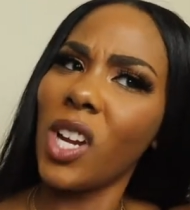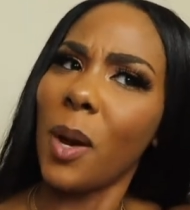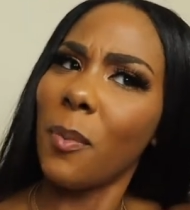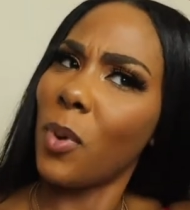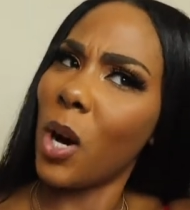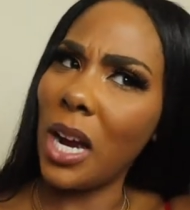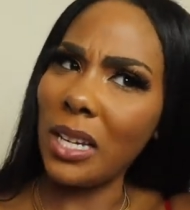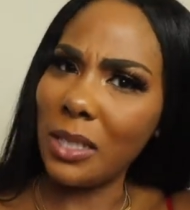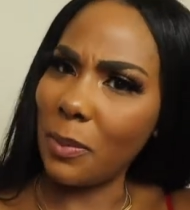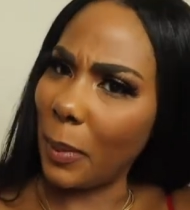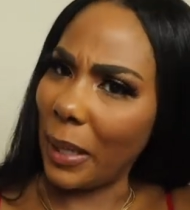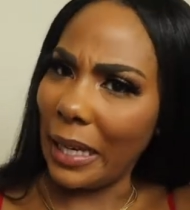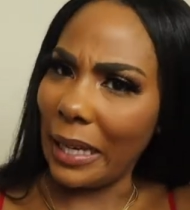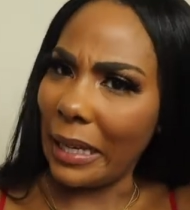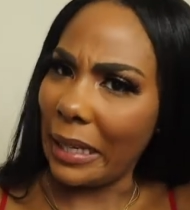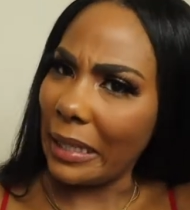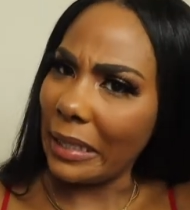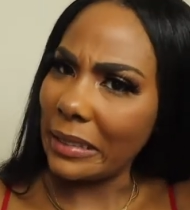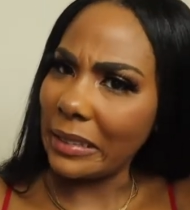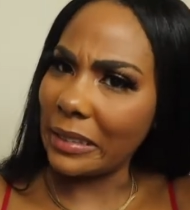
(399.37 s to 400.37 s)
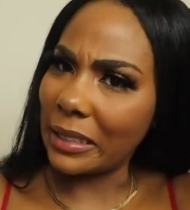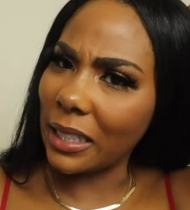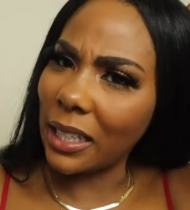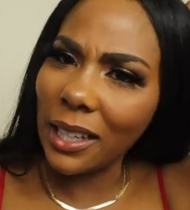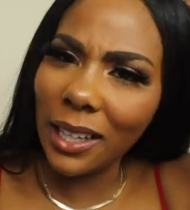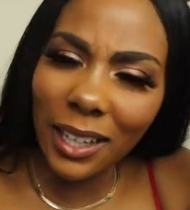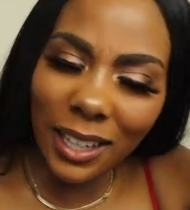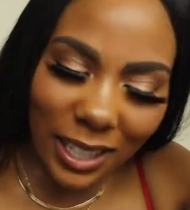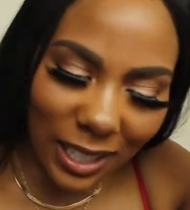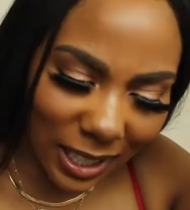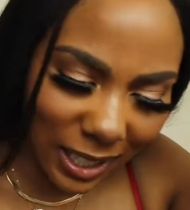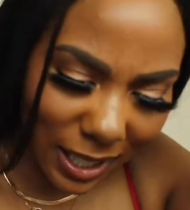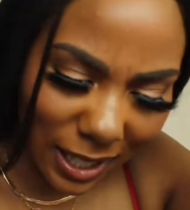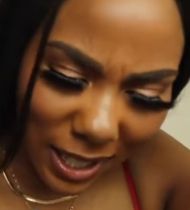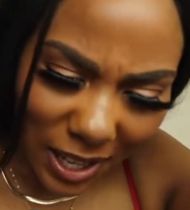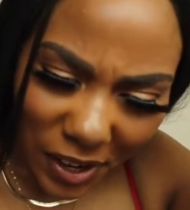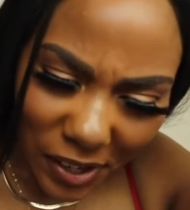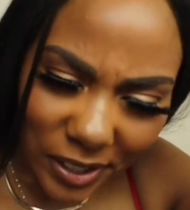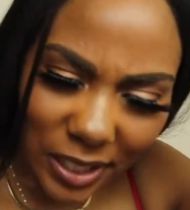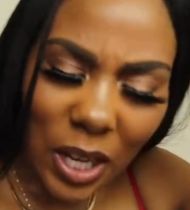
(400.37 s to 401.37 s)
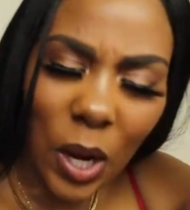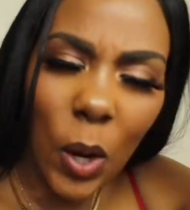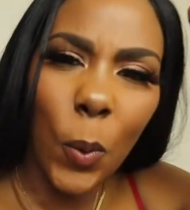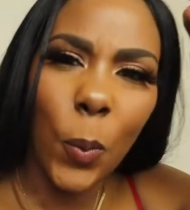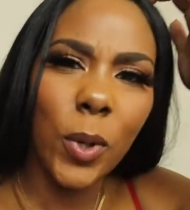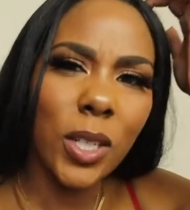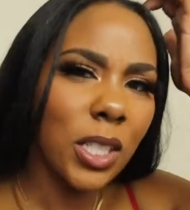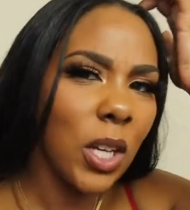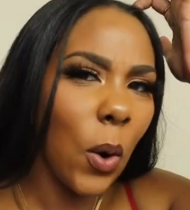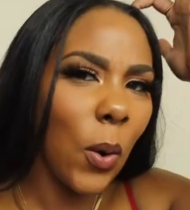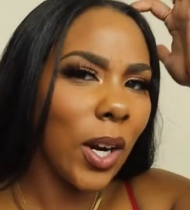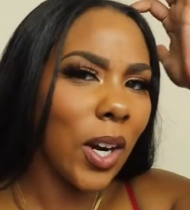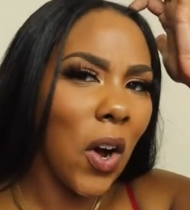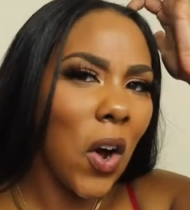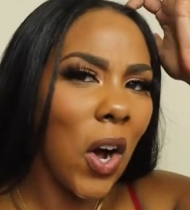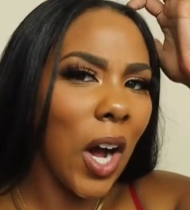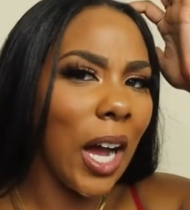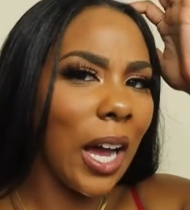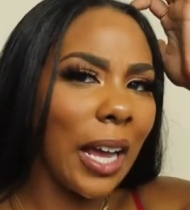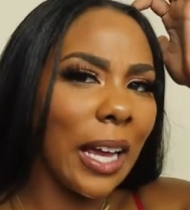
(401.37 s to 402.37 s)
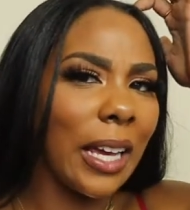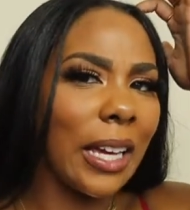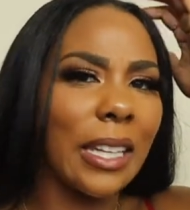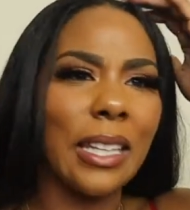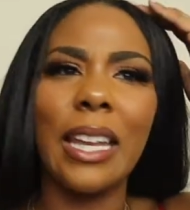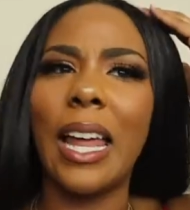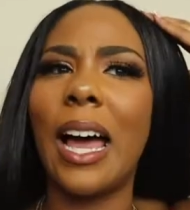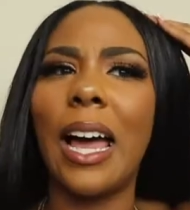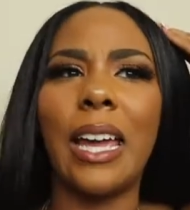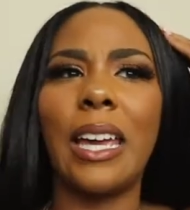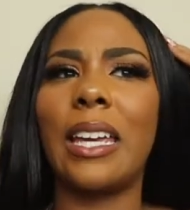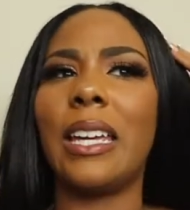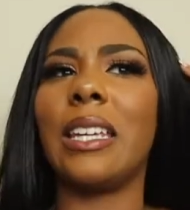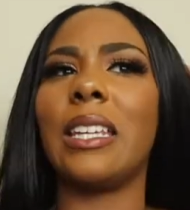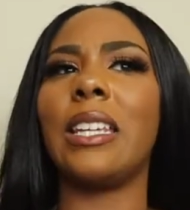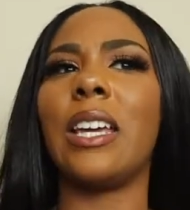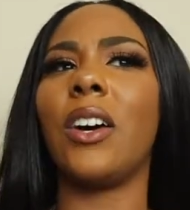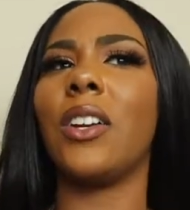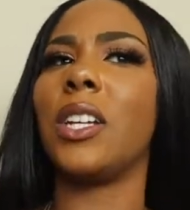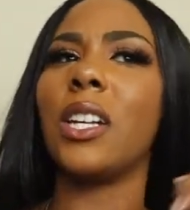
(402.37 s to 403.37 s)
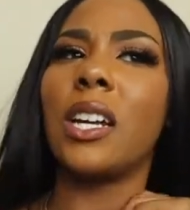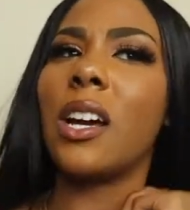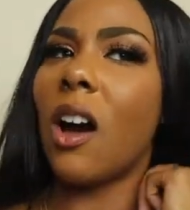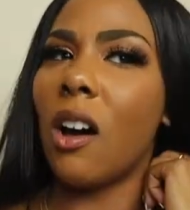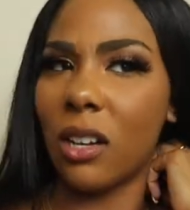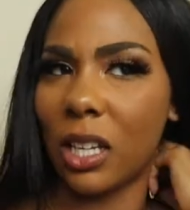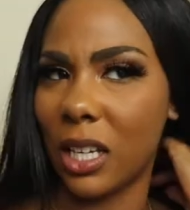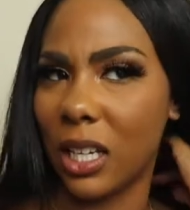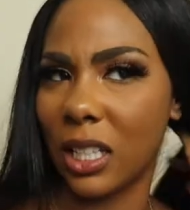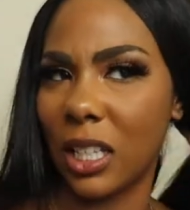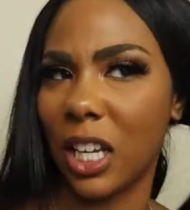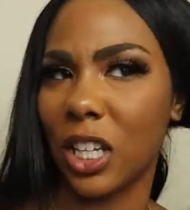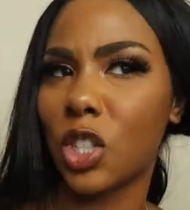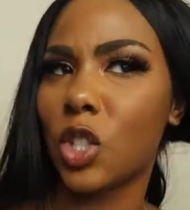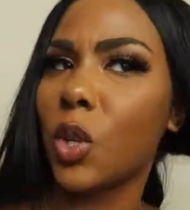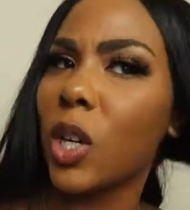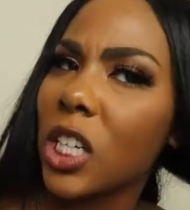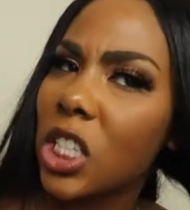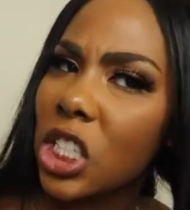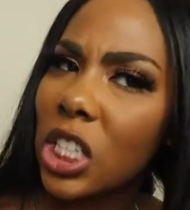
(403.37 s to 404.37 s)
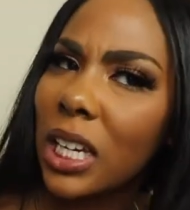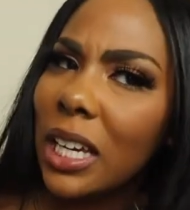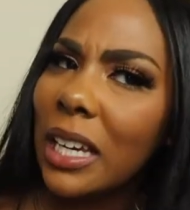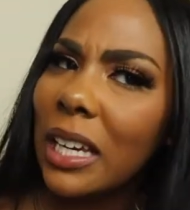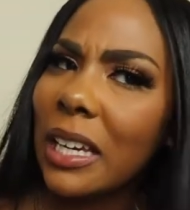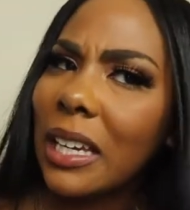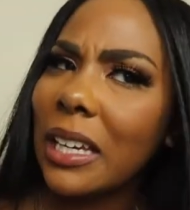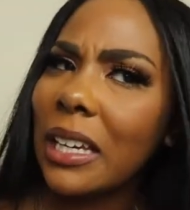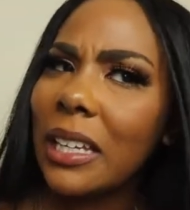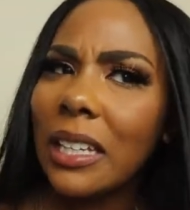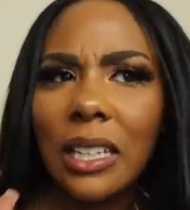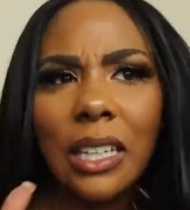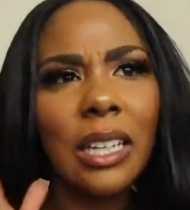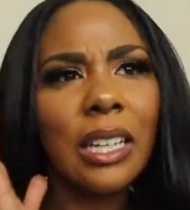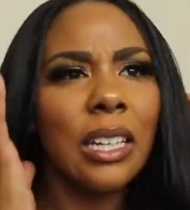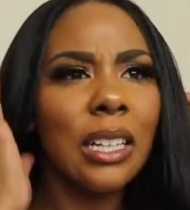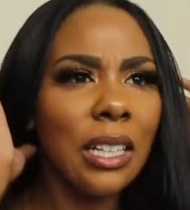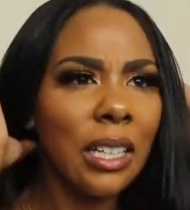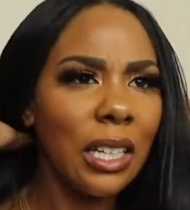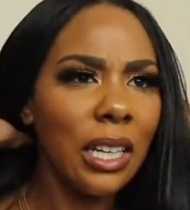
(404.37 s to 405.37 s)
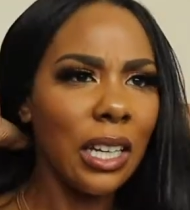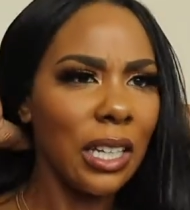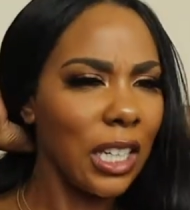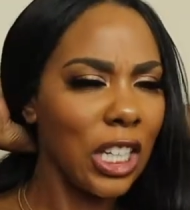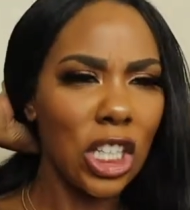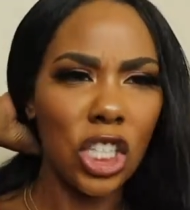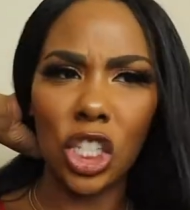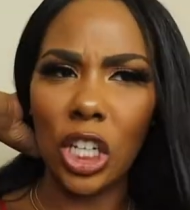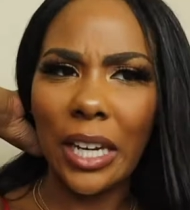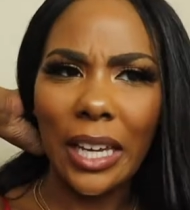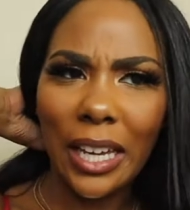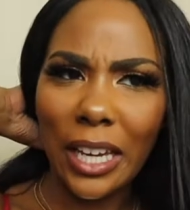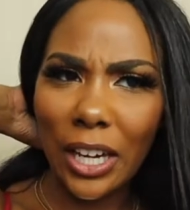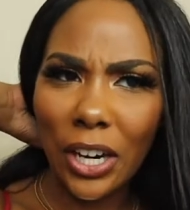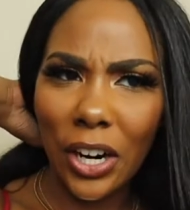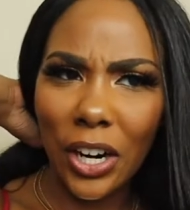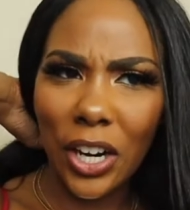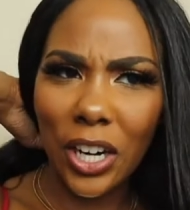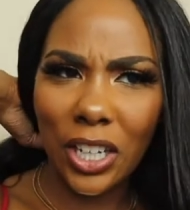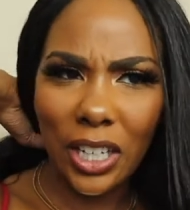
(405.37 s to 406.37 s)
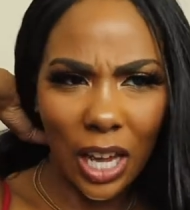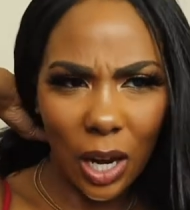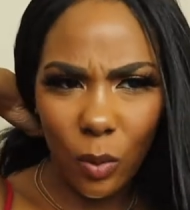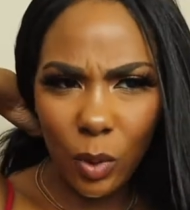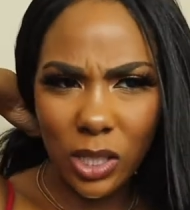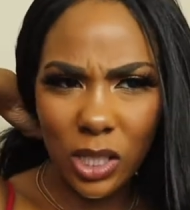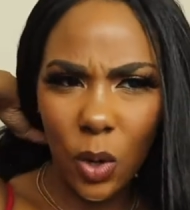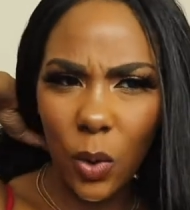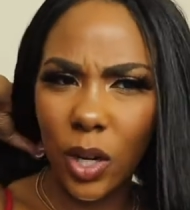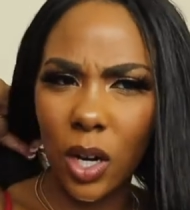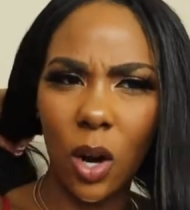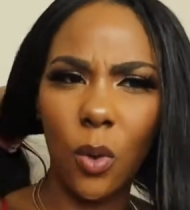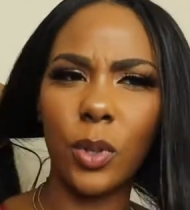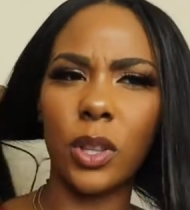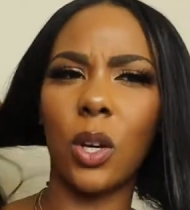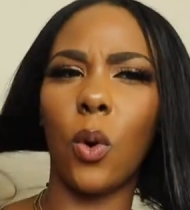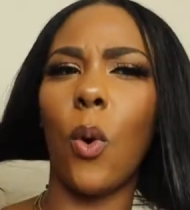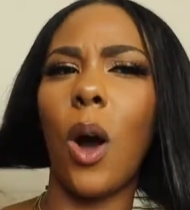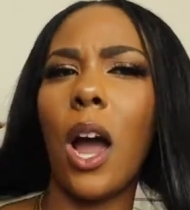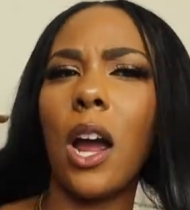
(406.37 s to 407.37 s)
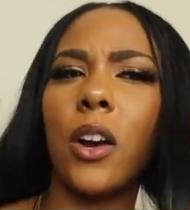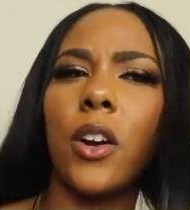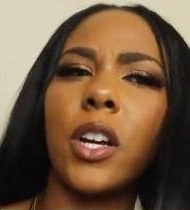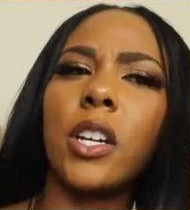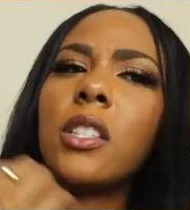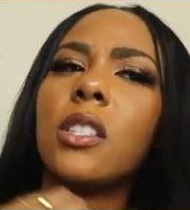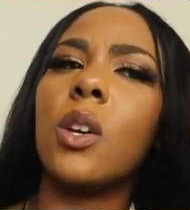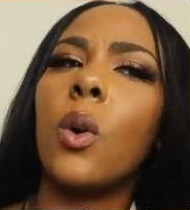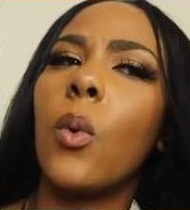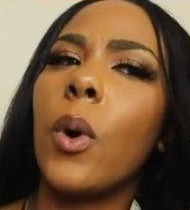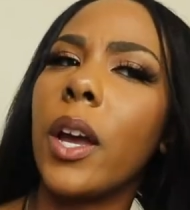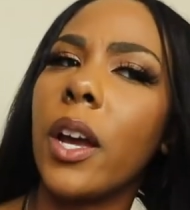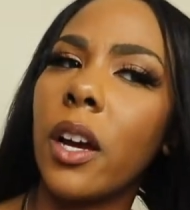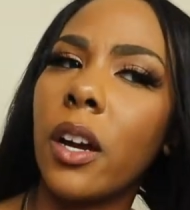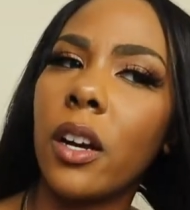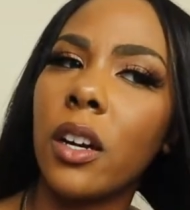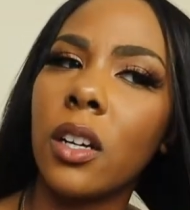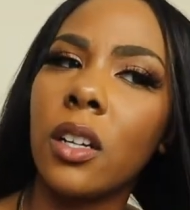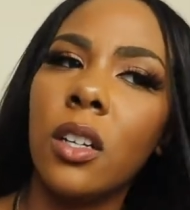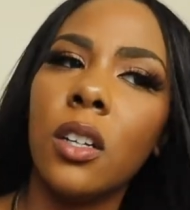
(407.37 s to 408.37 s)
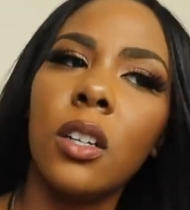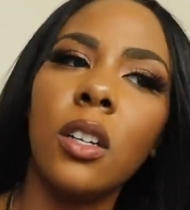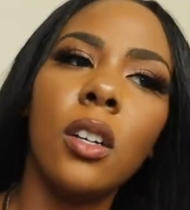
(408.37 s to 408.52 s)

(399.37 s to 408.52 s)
Prospect, what's going on? Like, y'all need to call an electrician, an engineer. Like, what's going on with the wiring to where,